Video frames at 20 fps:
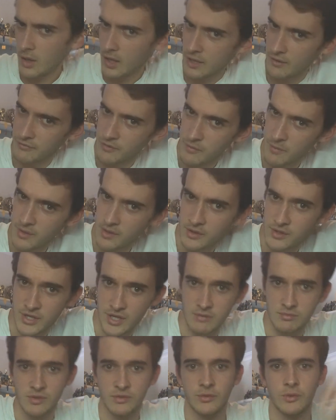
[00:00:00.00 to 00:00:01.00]
If you've been on the
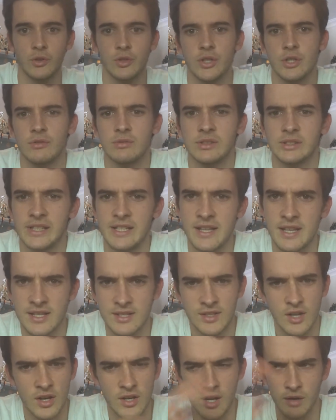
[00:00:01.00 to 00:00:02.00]
channel before, you'll see
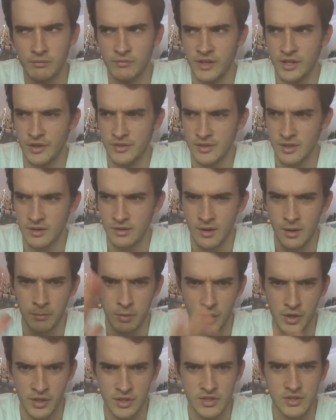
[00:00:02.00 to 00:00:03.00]
there's certain videos that
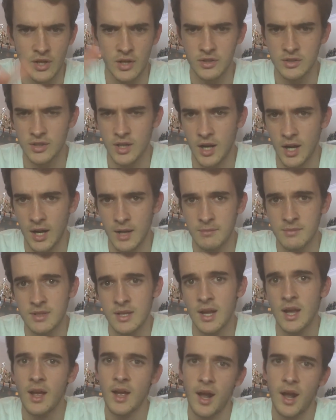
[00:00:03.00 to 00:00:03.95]
upload at certain times.